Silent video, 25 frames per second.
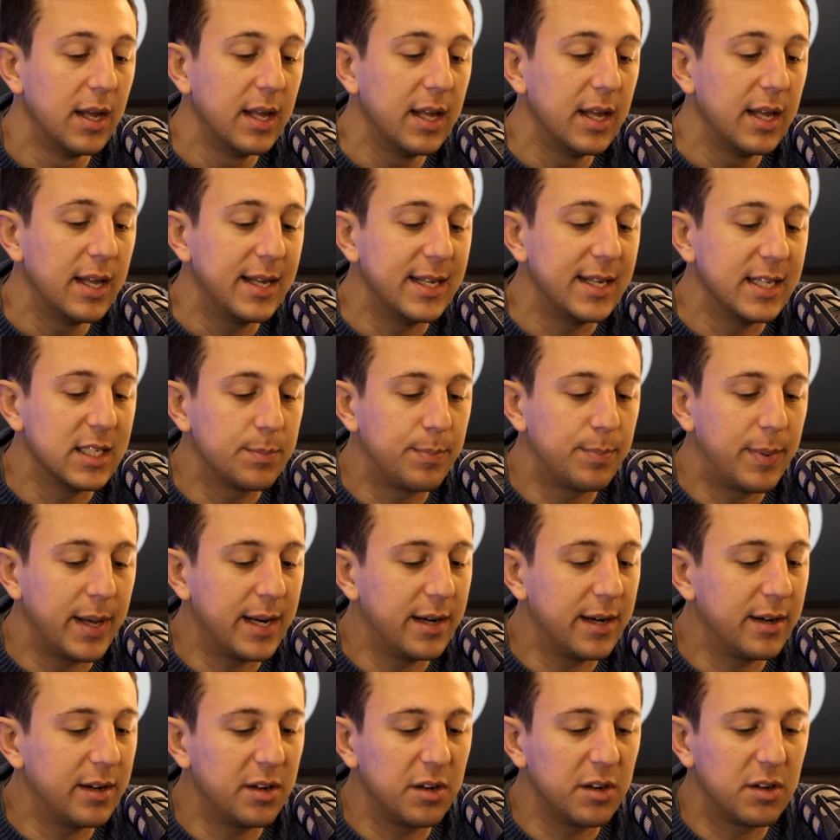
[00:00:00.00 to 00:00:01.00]
He's
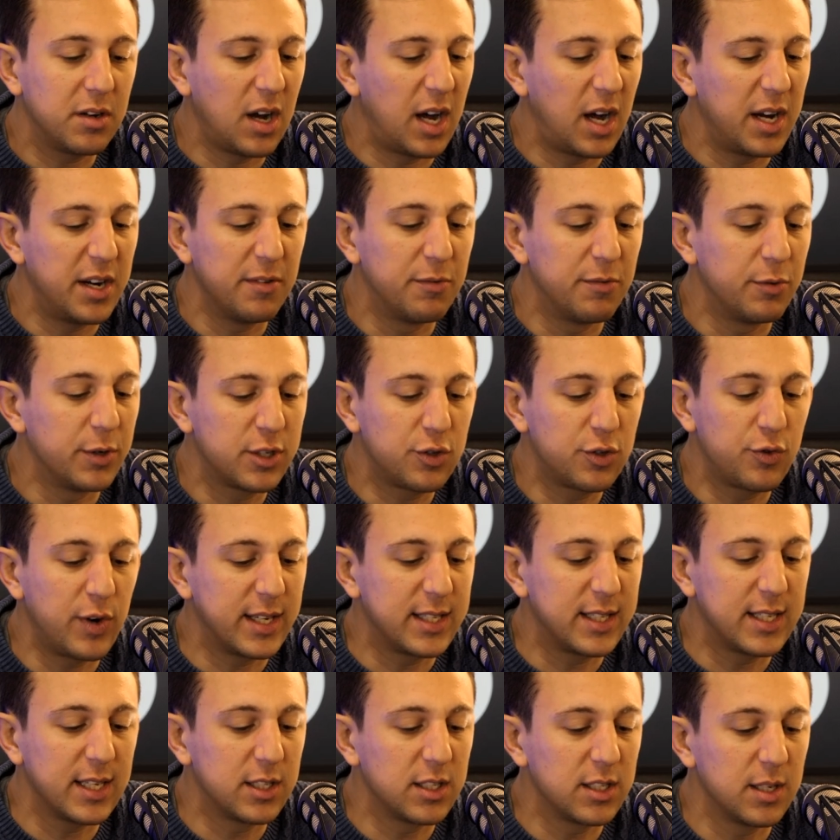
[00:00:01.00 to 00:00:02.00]
been kind of
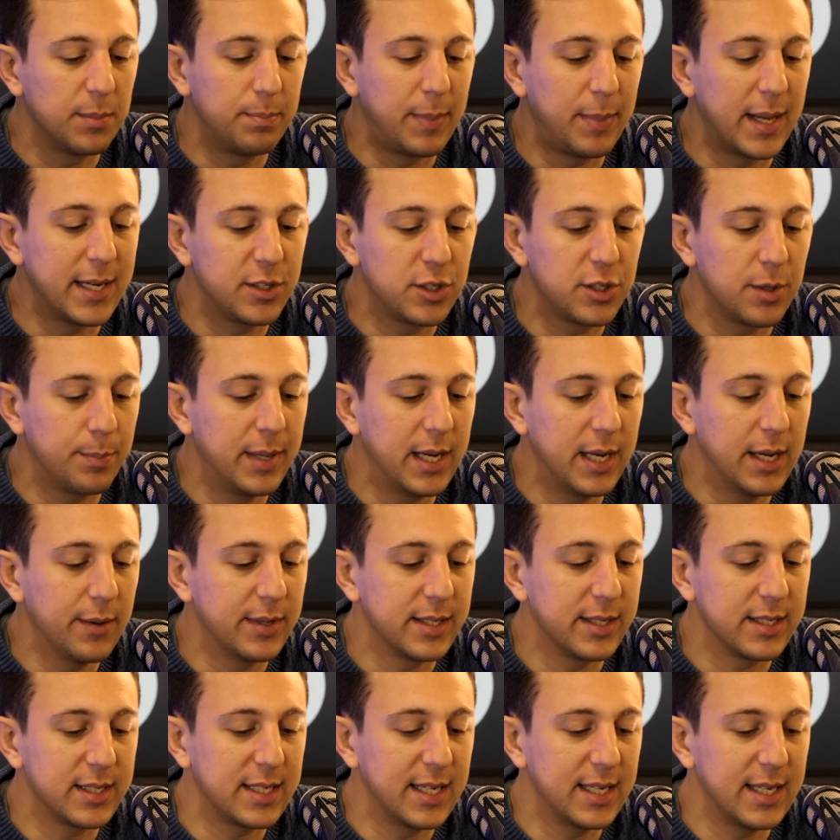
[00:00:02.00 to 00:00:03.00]
restricted to bench
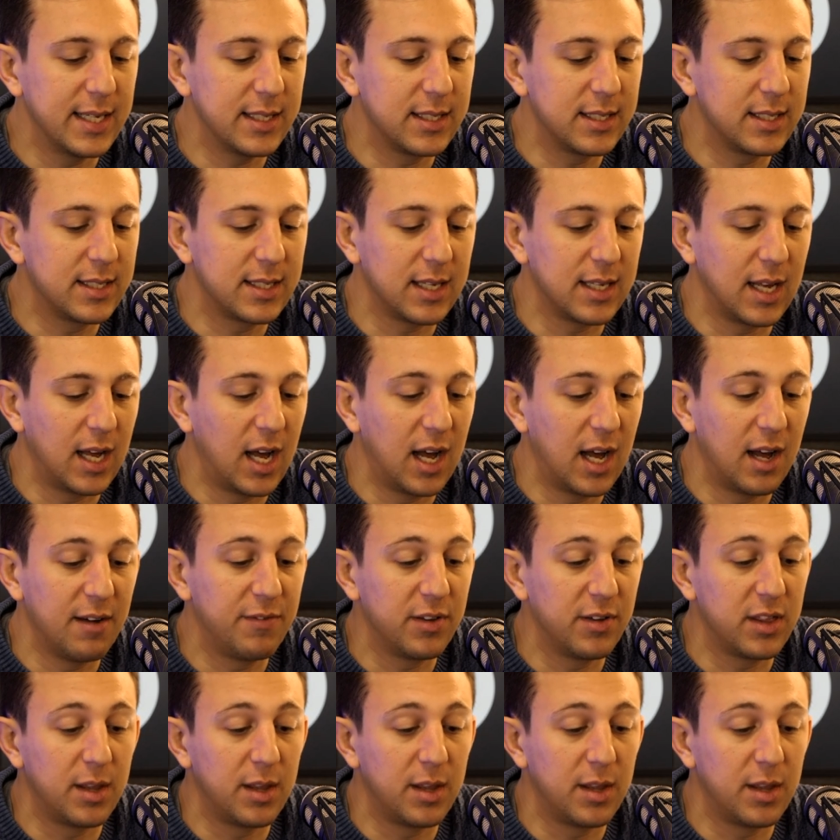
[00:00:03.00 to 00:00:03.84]
appearances uh, for the